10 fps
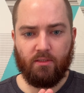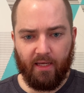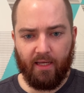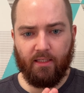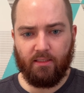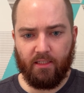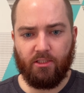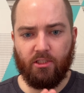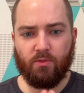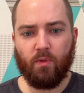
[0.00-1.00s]
Daily
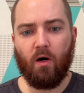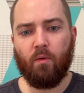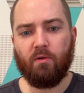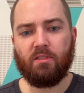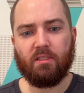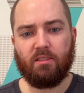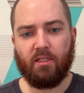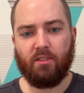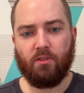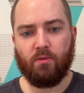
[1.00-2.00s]
teachings will always
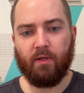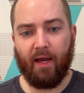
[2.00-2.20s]
continue